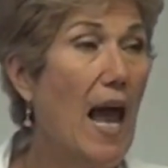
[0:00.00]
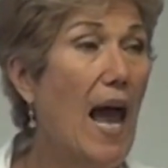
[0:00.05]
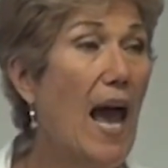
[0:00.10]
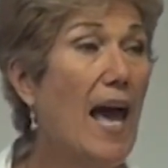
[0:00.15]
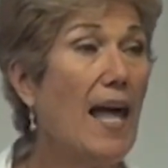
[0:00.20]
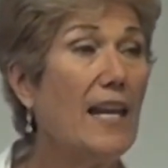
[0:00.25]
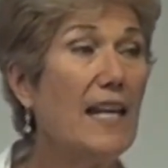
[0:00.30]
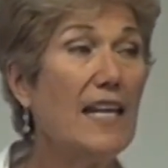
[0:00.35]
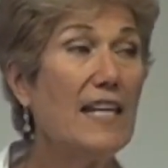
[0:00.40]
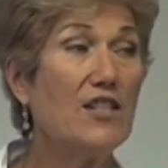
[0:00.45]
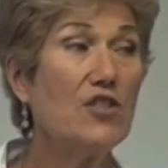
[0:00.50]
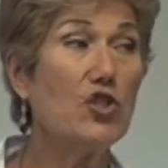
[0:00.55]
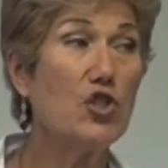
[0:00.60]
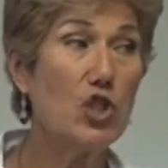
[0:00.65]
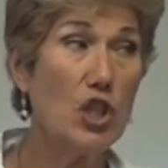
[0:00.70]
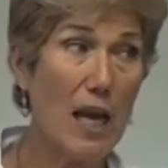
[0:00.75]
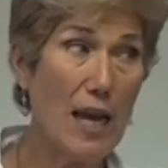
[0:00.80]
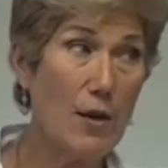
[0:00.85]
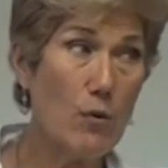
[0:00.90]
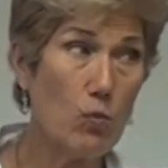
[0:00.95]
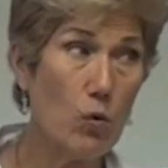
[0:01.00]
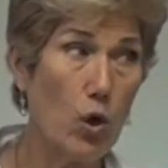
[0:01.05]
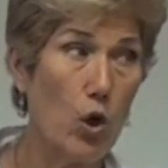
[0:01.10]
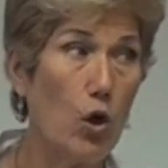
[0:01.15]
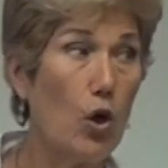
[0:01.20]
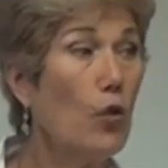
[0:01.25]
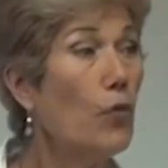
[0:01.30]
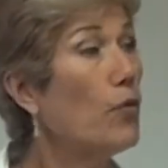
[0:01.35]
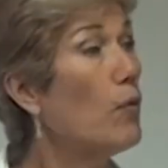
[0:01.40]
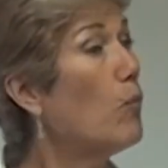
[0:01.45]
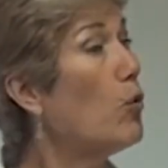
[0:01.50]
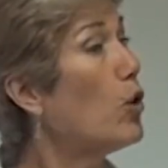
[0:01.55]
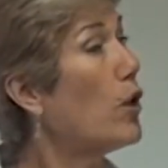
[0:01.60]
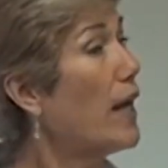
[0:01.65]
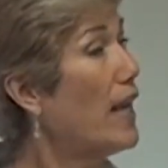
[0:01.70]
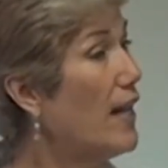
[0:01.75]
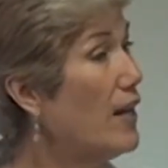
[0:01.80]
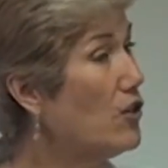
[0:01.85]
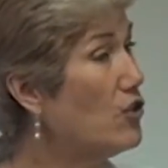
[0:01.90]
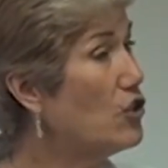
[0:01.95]
And in general, the more
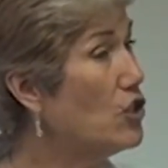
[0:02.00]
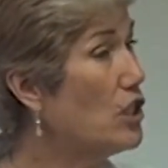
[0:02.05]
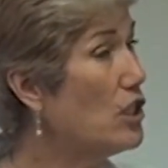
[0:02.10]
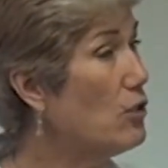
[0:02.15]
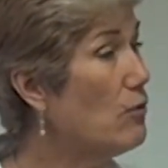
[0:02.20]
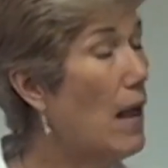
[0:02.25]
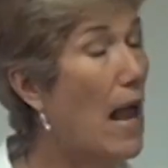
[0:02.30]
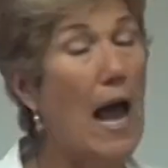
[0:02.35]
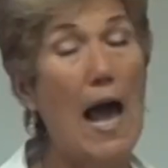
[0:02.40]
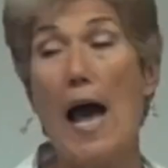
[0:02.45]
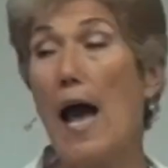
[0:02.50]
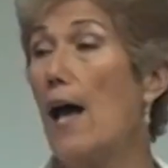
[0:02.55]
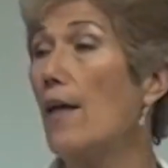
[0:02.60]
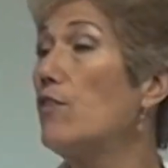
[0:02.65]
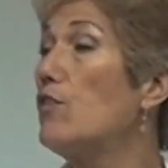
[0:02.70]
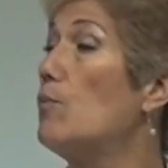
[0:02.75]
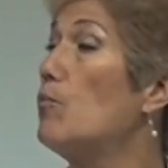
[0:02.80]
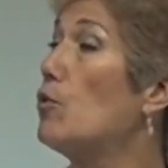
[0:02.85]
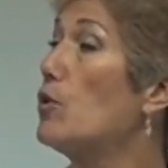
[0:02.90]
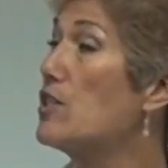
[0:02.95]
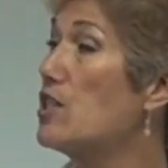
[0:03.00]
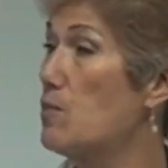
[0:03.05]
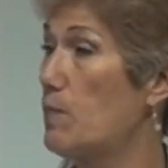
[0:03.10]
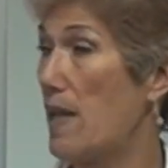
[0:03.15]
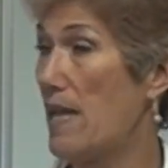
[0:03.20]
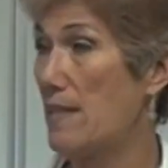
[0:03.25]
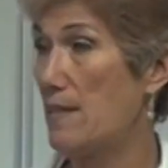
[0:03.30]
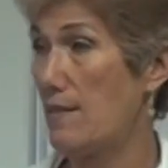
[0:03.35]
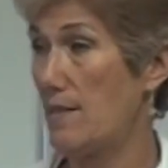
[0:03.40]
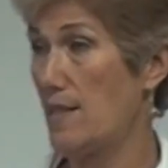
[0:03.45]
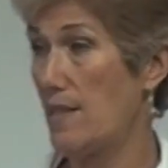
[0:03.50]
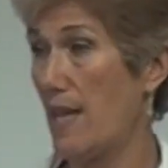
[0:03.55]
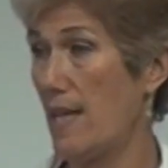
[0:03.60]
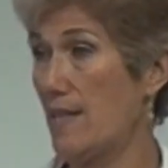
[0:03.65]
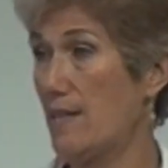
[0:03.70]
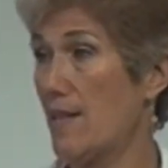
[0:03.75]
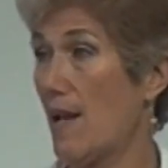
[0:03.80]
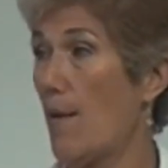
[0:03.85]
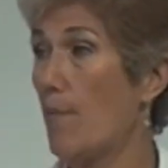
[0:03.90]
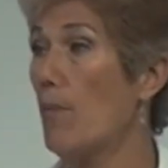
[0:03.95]
energy you add, the more space it
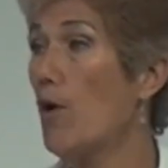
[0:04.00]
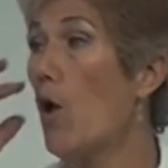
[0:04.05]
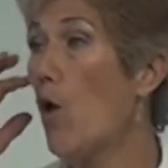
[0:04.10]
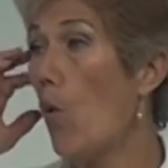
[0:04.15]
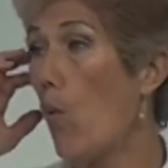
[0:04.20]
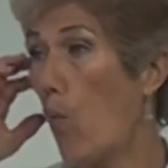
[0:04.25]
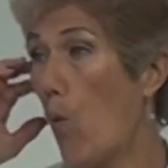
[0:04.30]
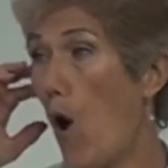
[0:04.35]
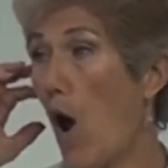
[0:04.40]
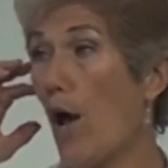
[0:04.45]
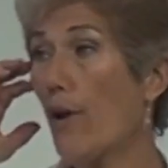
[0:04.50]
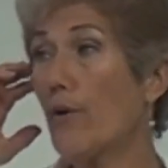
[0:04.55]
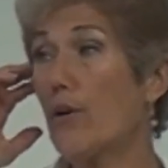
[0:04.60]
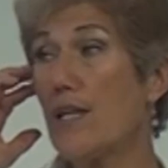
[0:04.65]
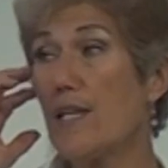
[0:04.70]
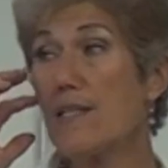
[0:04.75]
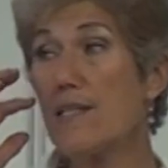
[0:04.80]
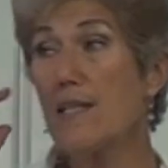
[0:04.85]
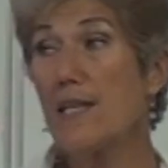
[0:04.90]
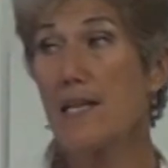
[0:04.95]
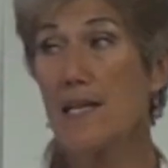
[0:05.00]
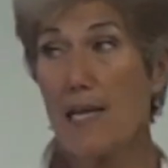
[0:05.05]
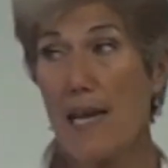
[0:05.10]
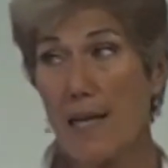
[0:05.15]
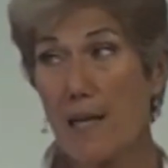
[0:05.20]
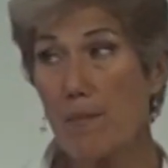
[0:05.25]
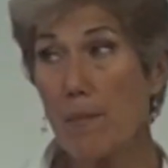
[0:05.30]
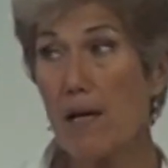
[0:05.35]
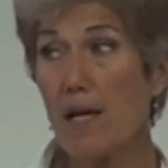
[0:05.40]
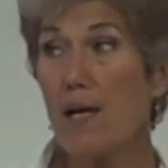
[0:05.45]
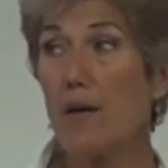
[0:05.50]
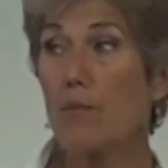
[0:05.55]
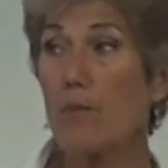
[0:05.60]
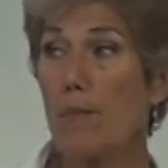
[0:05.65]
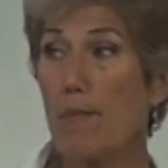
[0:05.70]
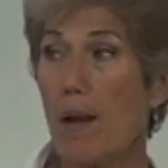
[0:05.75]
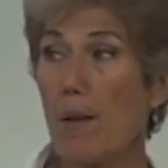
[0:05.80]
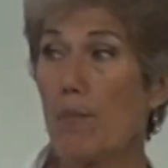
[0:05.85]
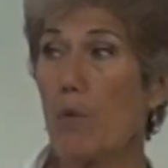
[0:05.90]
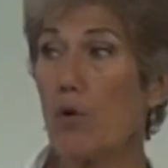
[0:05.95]
takes up. Water is an enigma,
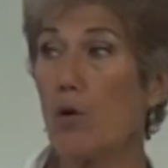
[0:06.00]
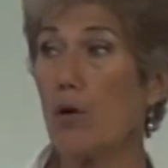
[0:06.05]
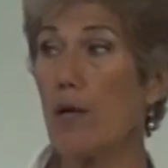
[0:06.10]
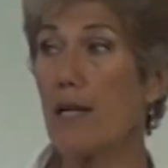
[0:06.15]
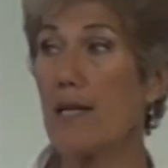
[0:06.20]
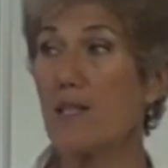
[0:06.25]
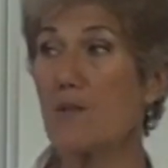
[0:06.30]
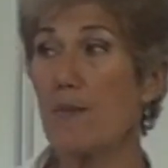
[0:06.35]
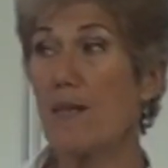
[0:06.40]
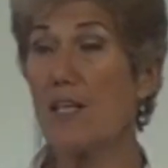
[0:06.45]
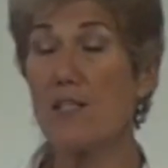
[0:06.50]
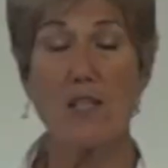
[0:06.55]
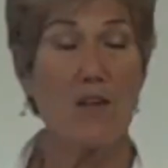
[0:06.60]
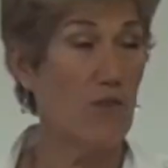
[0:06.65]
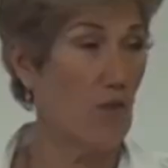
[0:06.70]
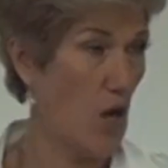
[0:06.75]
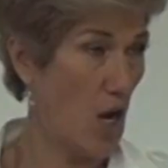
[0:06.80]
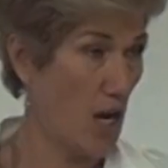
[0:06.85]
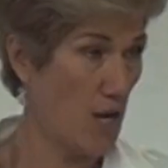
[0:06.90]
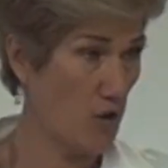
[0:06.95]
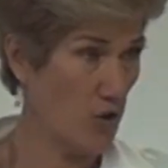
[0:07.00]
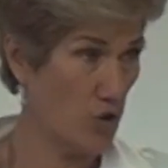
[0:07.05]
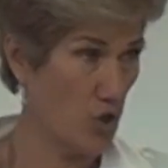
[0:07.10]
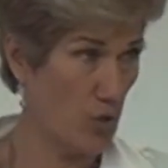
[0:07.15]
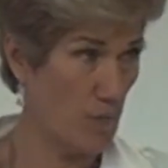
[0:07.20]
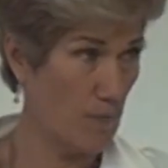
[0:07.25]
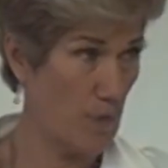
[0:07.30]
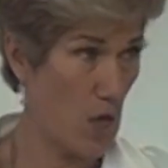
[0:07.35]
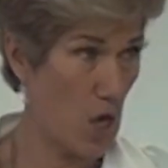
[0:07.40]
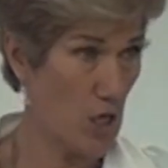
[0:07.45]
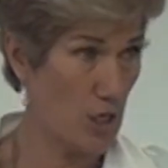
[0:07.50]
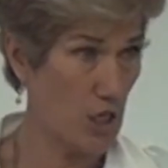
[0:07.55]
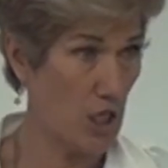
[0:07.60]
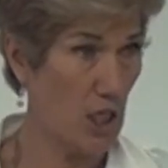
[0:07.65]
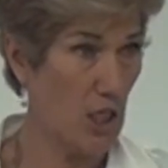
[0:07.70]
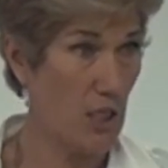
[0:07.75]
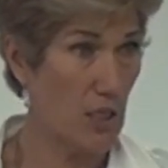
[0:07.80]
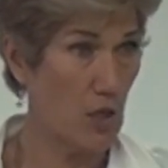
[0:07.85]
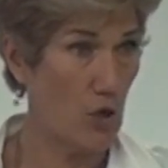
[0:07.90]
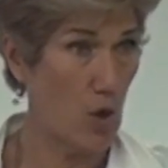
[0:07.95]
remember, and it's because of hydrogen
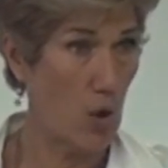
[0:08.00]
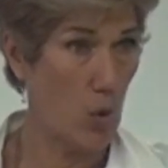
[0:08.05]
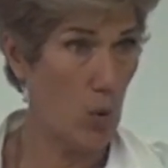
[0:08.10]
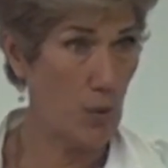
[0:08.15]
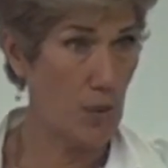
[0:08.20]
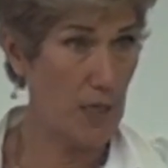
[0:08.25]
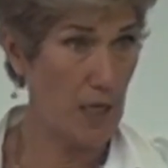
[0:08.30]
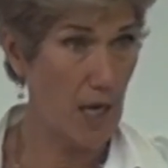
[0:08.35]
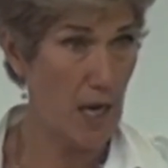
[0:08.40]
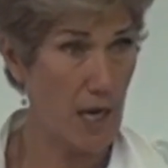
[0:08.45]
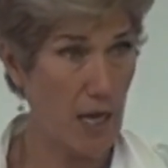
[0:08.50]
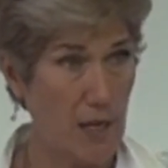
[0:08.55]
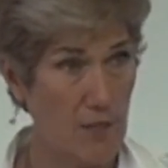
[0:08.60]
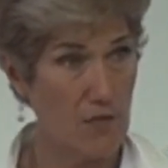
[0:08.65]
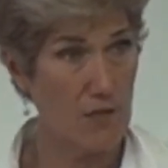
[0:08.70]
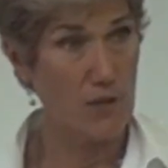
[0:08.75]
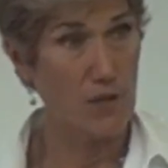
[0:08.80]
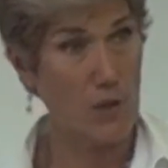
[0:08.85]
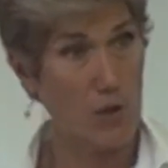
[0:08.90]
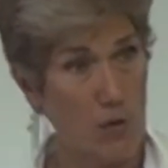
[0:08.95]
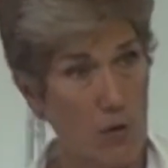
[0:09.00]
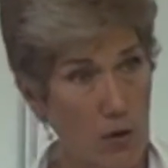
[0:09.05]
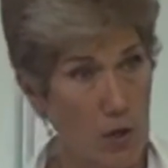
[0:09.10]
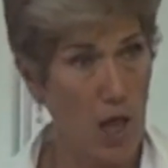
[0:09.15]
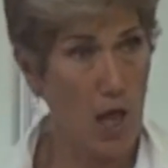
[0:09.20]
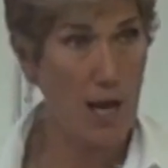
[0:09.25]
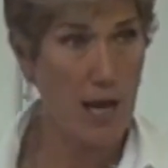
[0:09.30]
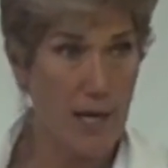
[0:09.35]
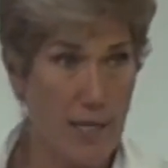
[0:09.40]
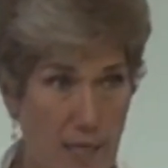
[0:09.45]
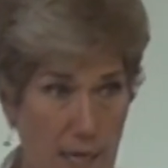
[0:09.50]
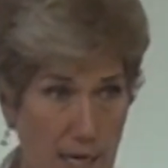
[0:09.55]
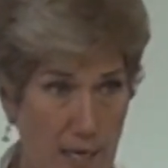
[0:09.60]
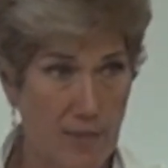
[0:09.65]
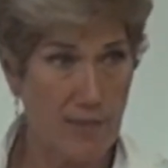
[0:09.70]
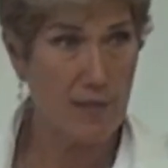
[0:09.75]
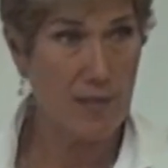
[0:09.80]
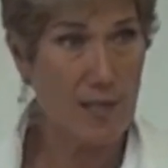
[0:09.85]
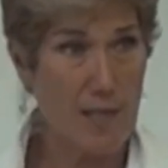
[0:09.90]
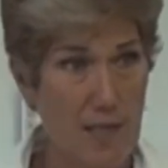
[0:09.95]
bonding, and they're holding hands, and they're line
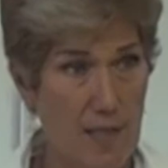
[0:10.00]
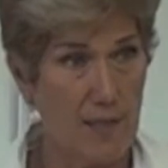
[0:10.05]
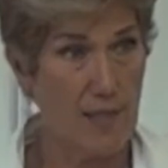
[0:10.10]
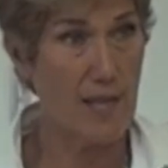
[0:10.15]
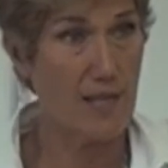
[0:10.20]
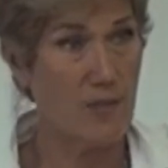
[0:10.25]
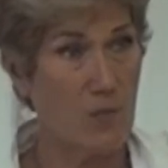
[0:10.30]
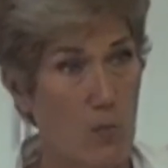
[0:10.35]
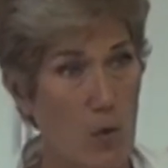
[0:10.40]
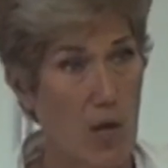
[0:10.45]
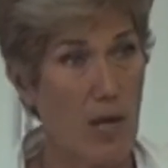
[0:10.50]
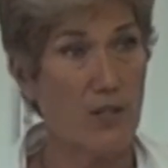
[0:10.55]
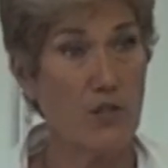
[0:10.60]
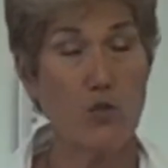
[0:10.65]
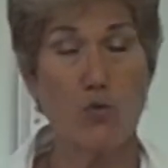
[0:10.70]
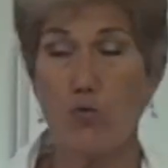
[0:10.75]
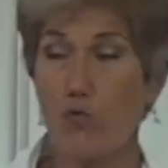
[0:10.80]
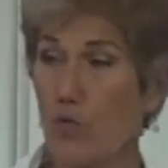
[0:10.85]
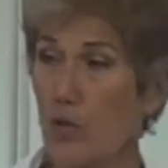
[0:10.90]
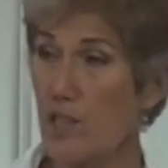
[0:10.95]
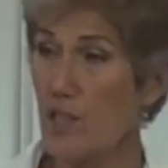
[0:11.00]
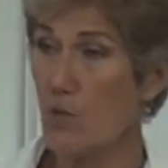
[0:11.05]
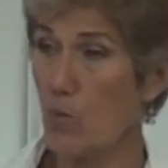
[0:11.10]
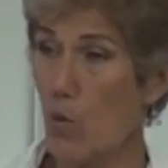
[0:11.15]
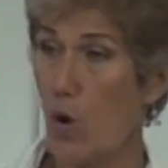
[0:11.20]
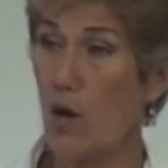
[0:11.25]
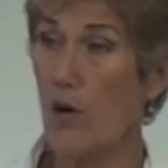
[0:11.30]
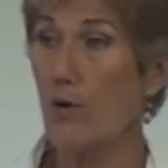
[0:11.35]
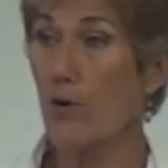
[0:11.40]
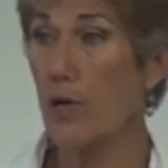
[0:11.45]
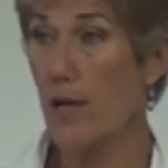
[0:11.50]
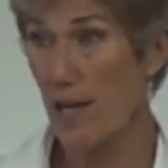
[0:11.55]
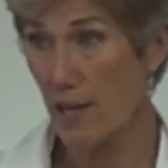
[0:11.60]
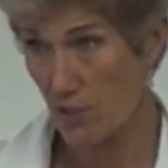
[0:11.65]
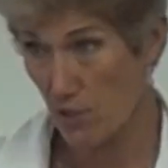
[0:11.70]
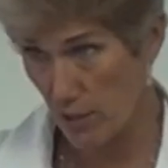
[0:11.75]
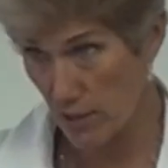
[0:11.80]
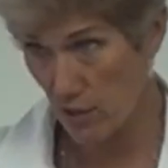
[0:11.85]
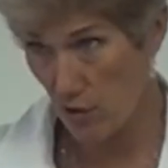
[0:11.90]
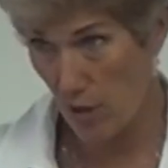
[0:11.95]
dancing, and that's why to freeze water, it
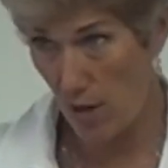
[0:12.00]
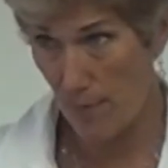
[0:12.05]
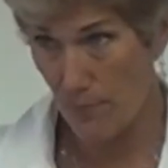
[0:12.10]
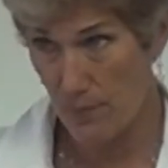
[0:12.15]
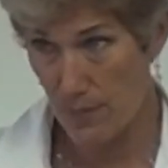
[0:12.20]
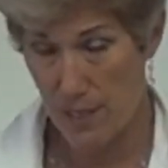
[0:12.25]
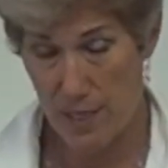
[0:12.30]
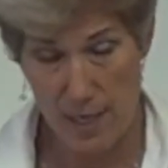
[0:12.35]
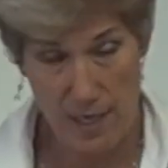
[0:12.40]
actually drops the